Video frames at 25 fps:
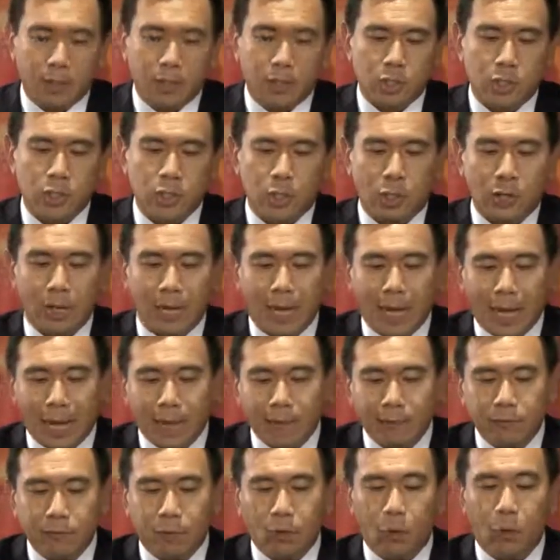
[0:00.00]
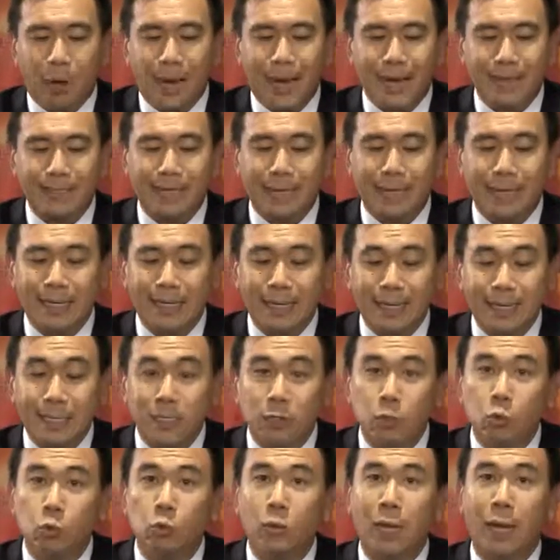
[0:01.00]
shall have or has at
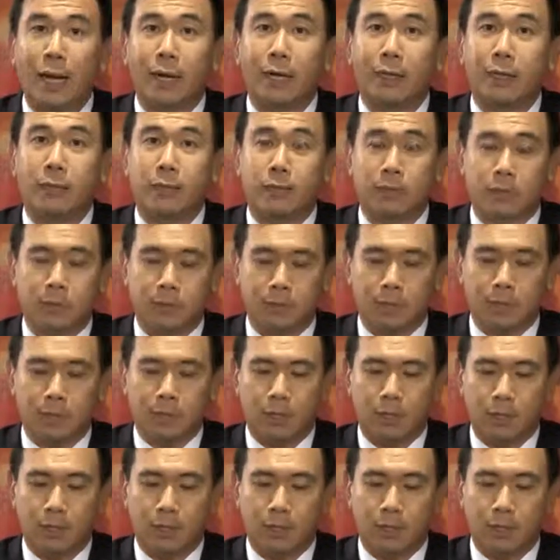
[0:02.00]
least 2 directors